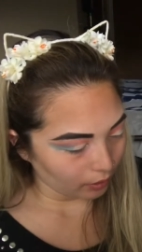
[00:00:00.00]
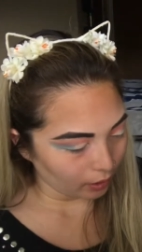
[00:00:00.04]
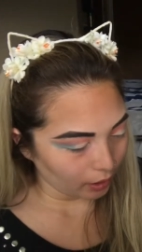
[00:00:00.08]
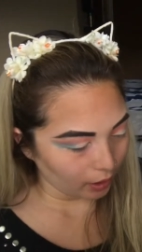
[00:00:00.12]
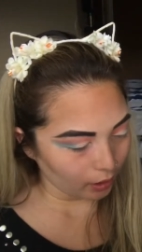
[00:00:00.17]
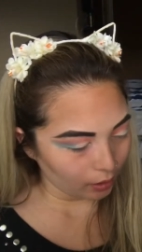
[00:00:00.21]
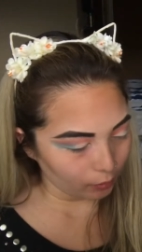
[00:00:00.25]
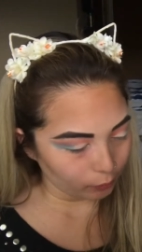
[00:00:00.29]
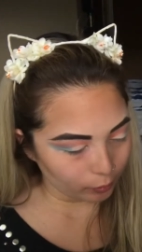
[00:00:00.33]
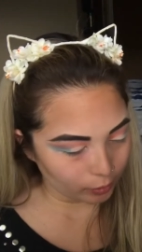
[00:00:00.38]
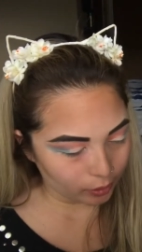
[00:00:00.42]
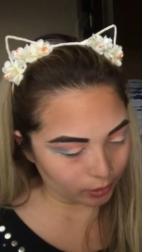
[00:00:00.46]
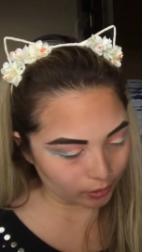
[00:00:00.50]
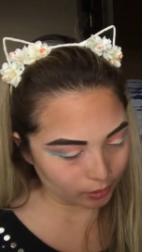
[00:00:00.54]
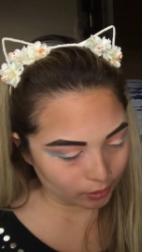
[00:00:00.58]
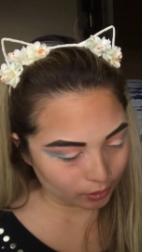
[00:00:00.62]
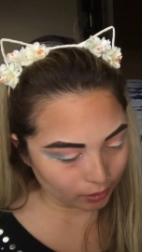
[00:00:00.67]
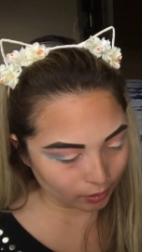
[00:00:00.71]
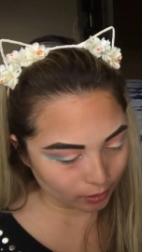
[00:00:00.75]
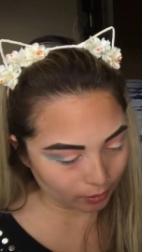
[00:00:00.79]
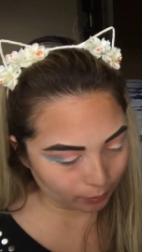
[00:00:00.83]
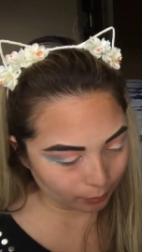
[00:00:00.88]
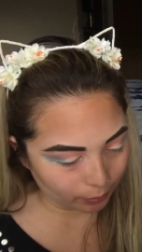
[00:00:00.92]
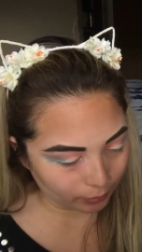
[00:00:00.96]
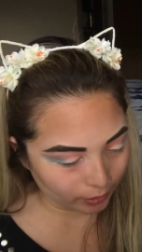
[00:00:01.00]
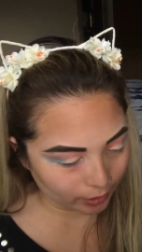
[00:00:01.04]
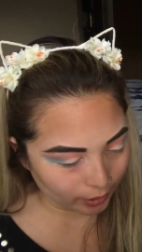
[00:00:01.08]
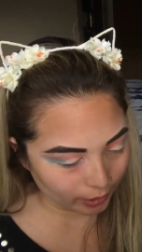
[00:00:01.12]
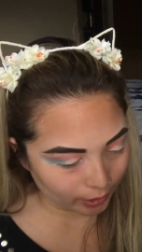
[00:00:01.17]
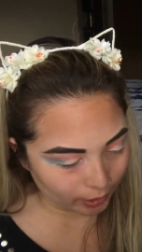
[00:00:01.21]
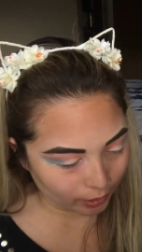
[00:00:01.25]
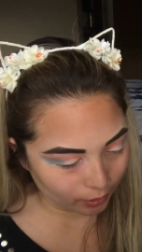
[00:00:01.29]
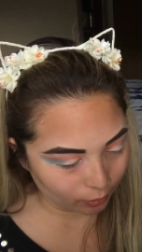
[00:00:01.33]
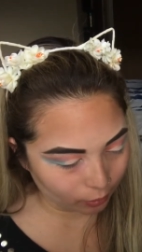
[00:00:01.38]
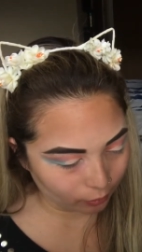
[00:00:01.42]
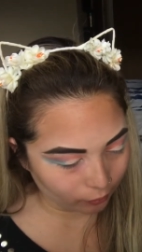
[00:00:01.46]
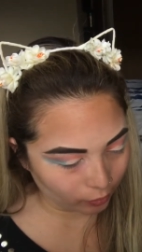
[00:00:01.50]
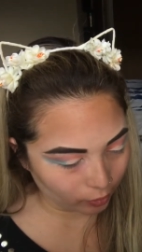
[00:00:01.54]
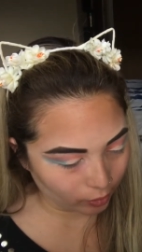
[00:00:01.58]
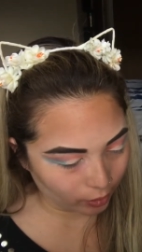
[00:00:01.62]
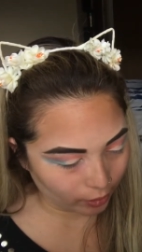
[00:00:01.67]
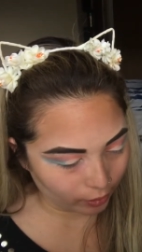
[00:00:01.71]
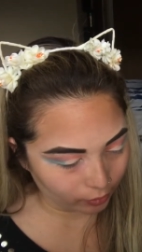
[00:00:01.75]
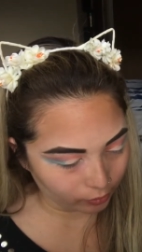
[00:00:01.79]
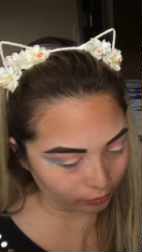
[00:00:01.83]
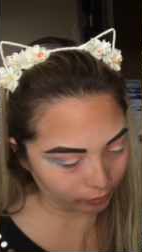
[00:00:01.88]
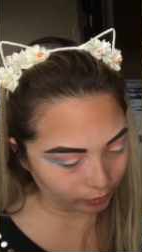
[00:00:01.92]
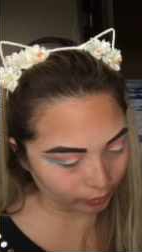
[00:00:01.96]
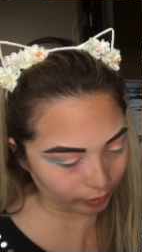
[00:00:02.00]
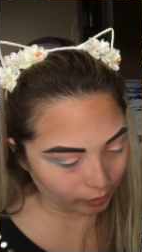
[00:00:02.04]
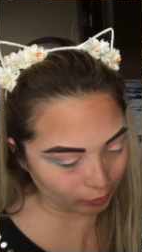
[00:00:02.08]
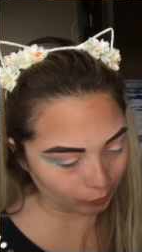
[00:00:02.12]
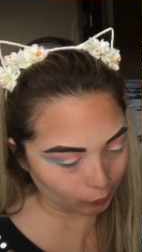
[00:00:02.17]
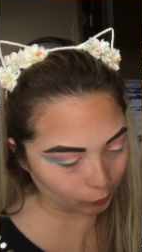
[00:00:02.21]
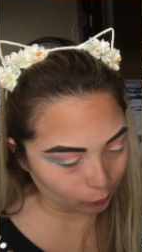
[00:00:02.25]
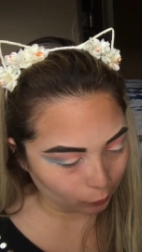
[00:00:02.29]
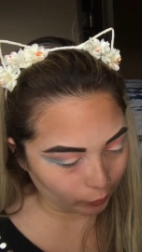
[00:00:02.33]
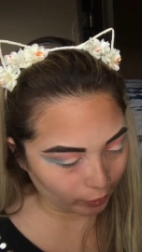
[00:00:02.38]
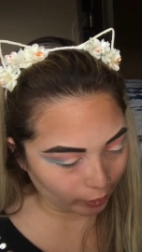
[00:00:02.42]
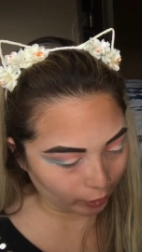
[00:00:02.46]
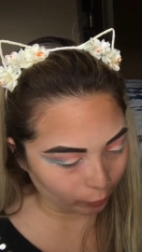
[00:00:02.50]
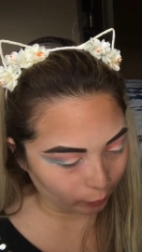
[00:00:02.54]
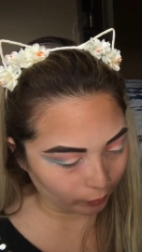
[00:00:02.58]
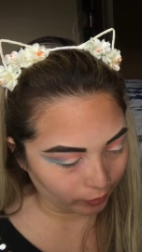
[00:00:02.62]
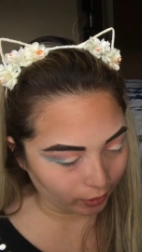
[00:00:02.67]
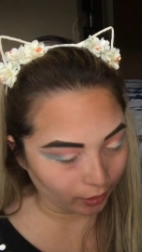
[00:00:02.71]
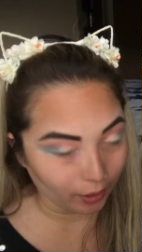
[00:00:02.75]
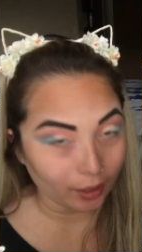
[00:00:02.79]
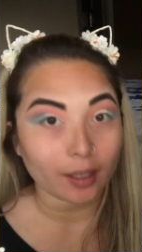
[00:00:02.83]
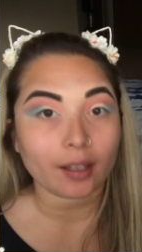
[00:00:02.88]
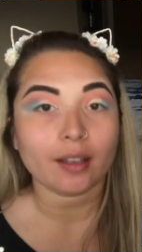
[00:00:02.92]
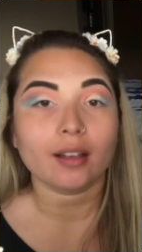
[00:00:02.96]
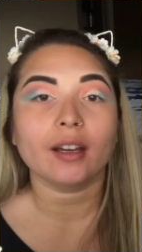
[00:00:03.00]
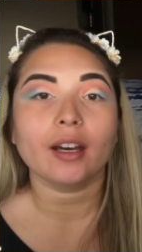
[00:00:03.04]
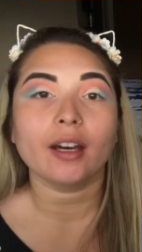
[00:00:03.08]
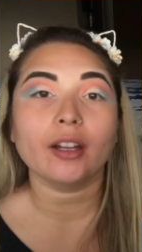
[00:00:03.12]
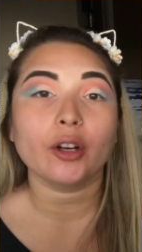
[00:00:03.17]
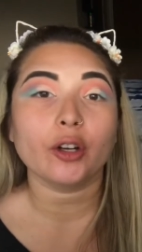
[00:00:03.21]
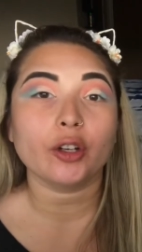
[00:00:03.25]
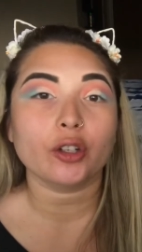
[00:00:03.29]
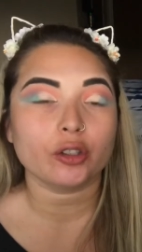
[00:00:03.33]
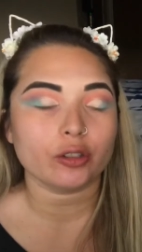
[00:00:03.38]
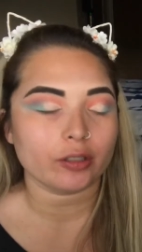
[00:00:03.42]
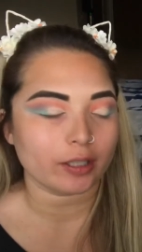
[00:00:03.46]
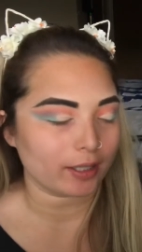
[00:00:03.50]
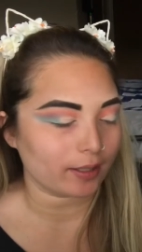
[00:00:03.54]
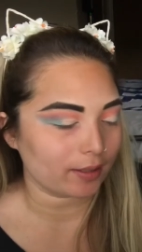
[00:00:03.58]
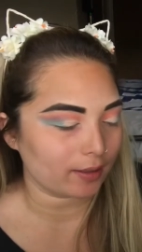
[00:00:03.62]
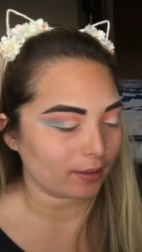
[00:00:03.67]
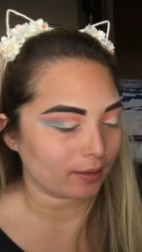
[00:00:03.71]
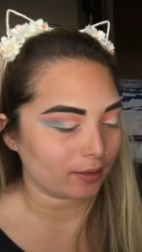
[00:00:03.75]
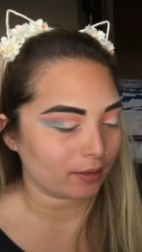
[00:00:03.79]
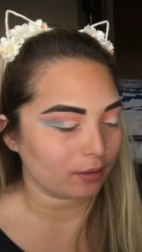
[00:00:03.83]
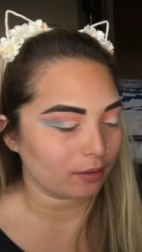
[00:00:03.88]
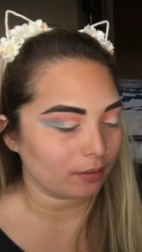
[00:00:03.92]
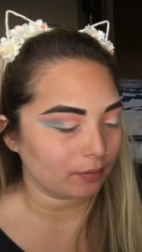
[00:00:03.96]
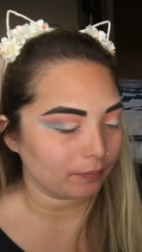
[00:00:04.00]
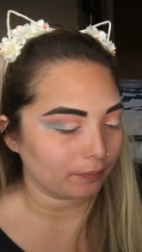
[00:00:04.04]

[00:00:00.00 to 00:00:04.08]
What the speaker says: And we're just going to apply over our lid where we cut our crease.